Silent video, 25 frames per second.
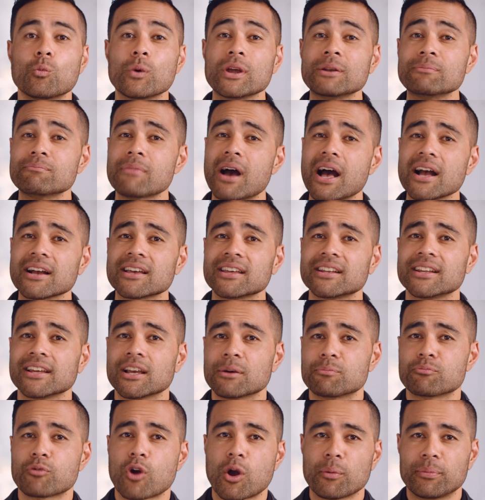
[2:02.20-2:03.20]
When marketing
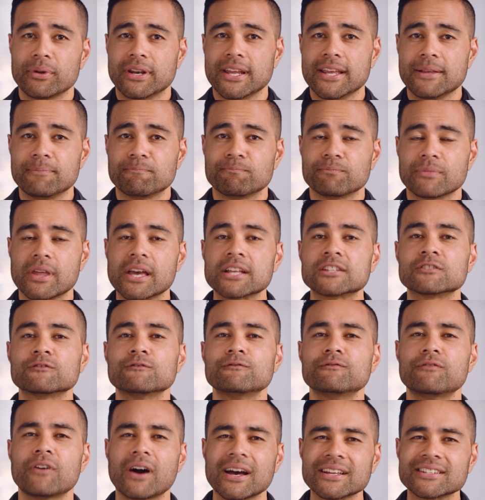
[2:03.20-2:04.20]
a property, it's
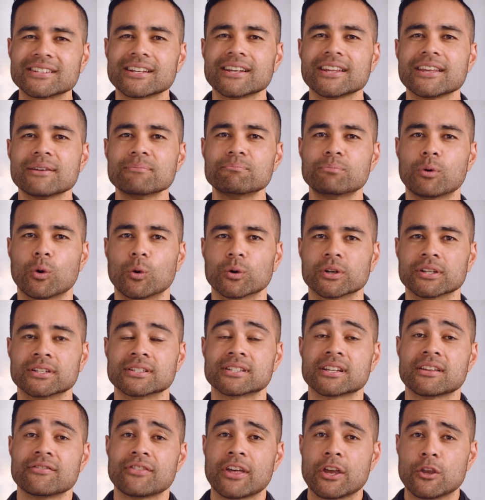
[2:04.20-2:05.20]
vitally
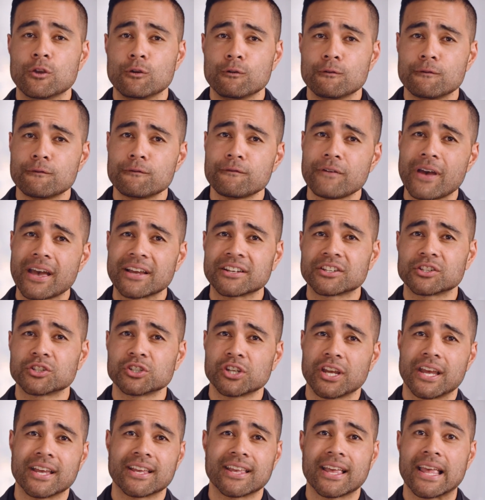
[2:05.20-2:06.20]
important that you
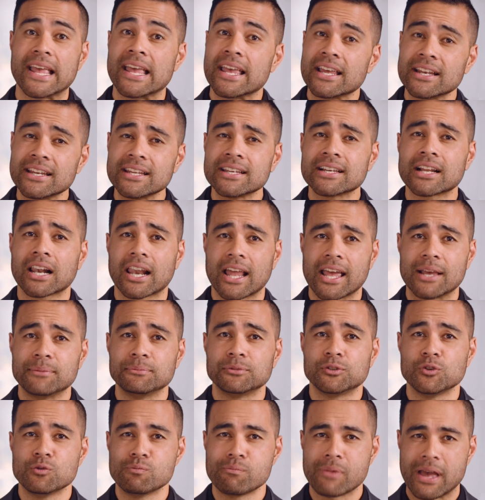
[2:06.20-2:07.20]
fact-check any
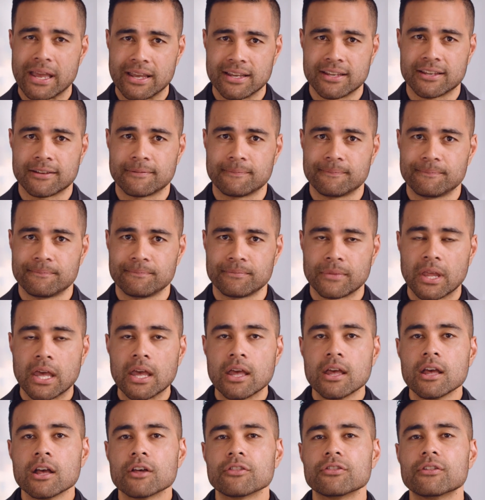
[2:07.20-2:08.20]
claims you make.
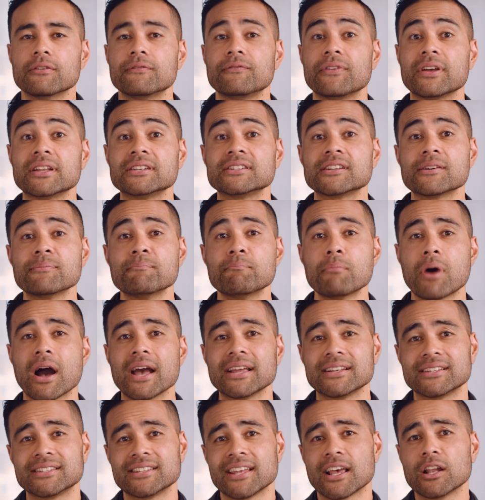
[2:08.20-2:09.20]
The vendor
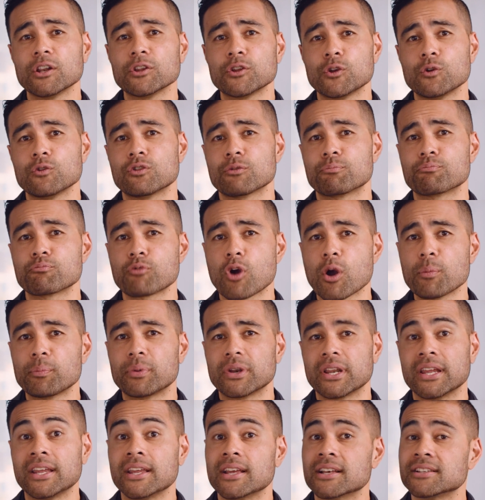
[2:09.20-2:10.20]
might tell you the
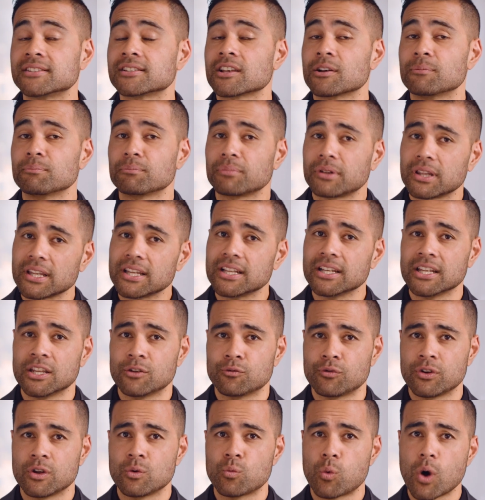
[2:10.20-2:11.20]
property is completely
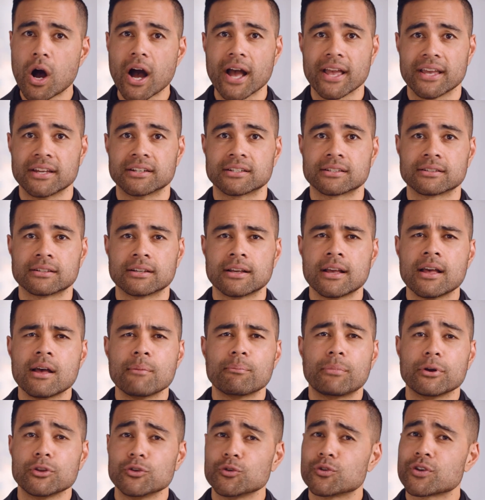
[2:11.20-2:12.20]
rewired,
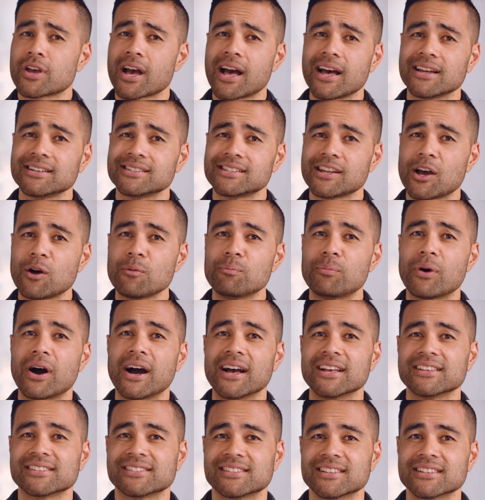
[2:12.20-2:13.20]
but you can't tell
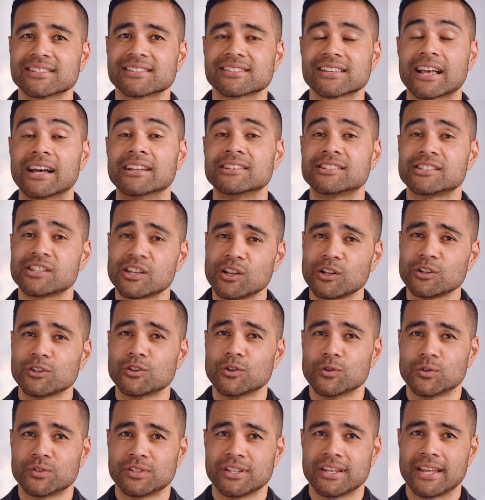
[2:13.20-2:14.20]
buyers this until
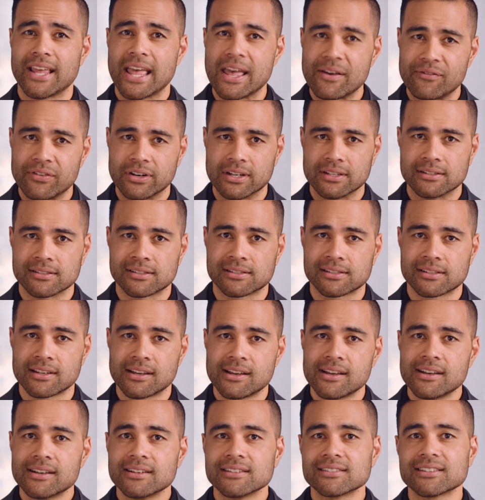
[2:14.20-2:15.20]
you see evidence,
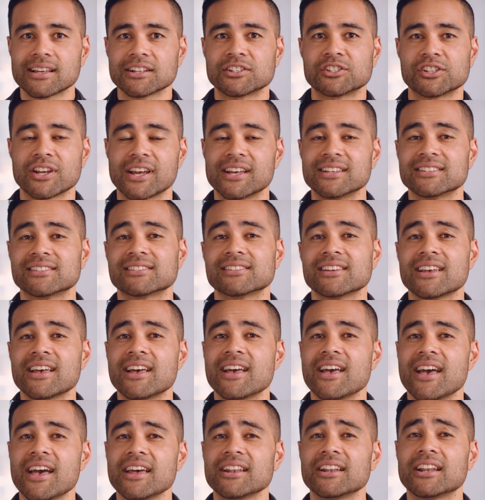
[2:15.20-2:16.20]
such as
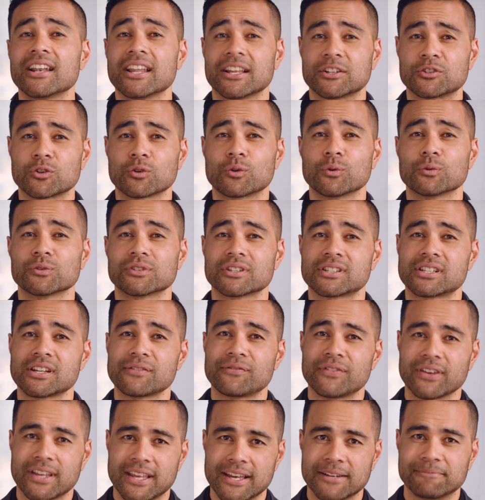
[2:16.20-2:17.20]
an electrical
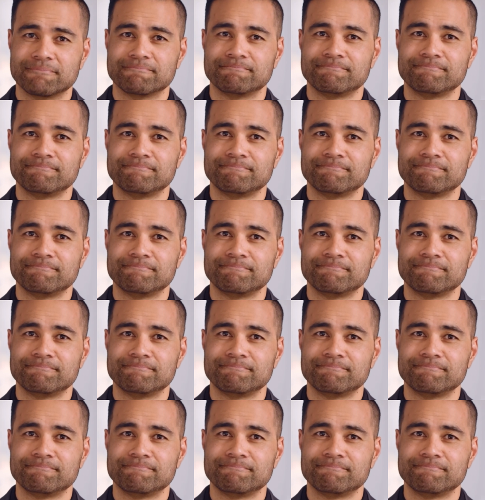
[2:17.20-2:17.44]
certificate.